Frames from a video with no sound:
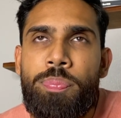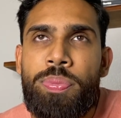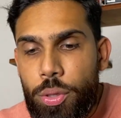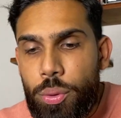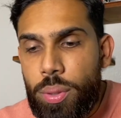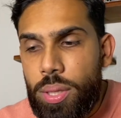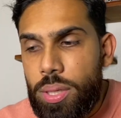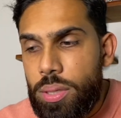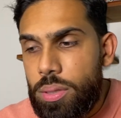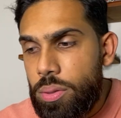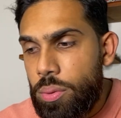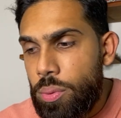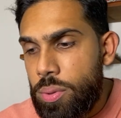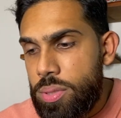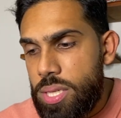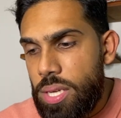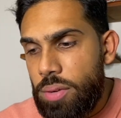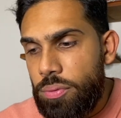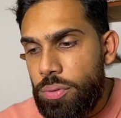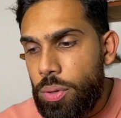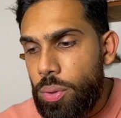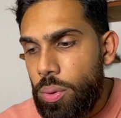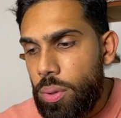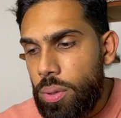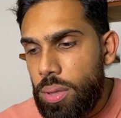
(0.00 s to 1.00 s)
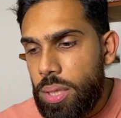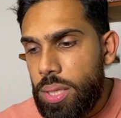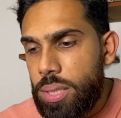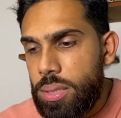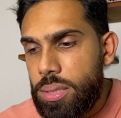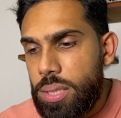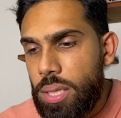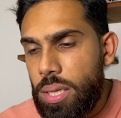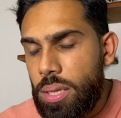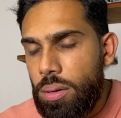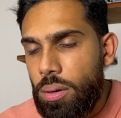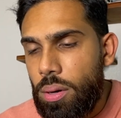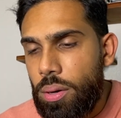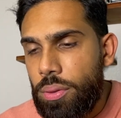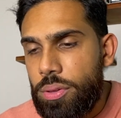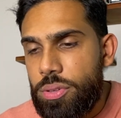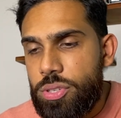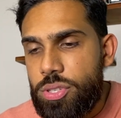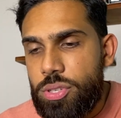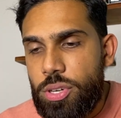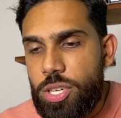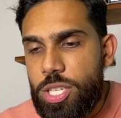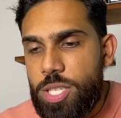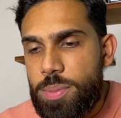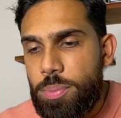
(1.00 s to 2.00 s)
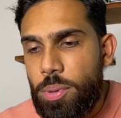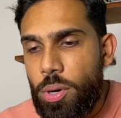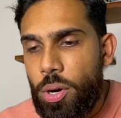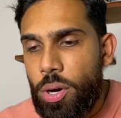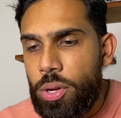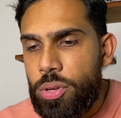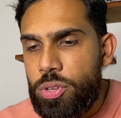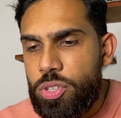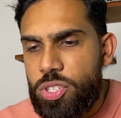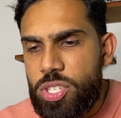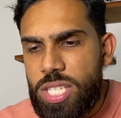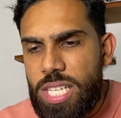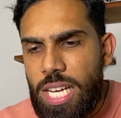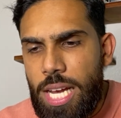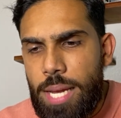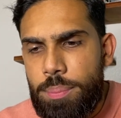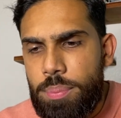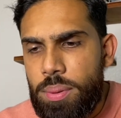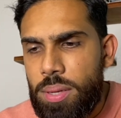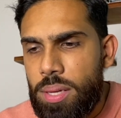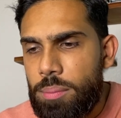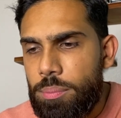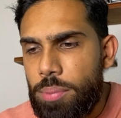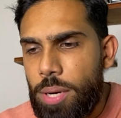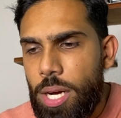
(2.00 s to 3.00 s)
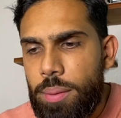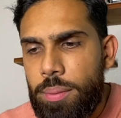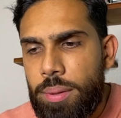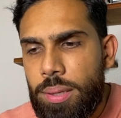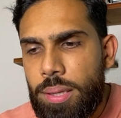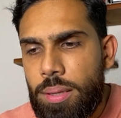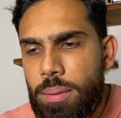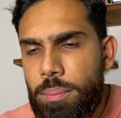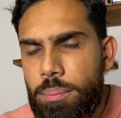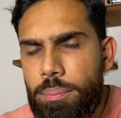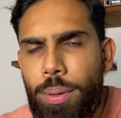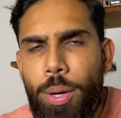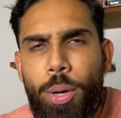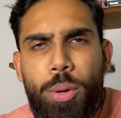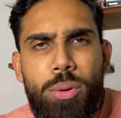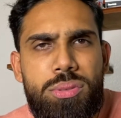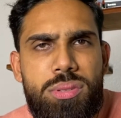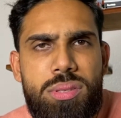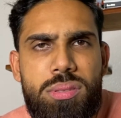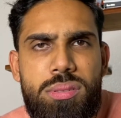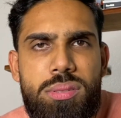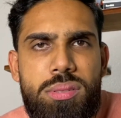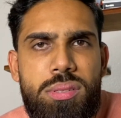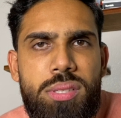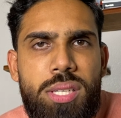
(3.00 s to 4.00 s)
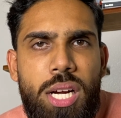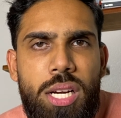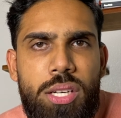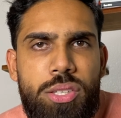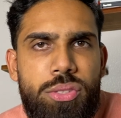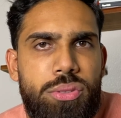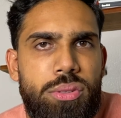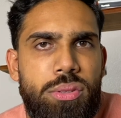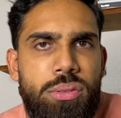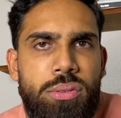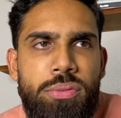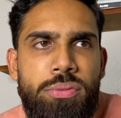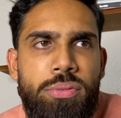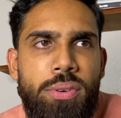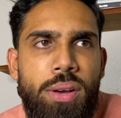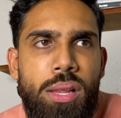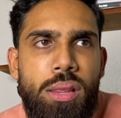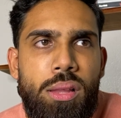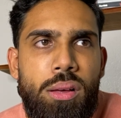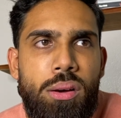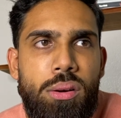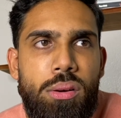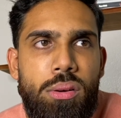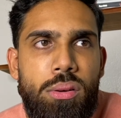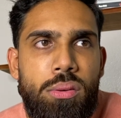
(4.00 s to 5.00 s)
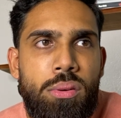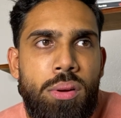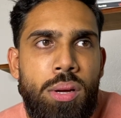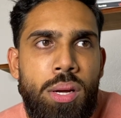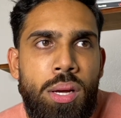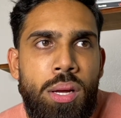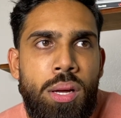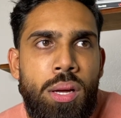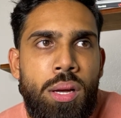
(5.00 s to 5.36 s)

What you can do is, if you go on LinkedIn, on the search bar, you just type in probably postdoctoral fellow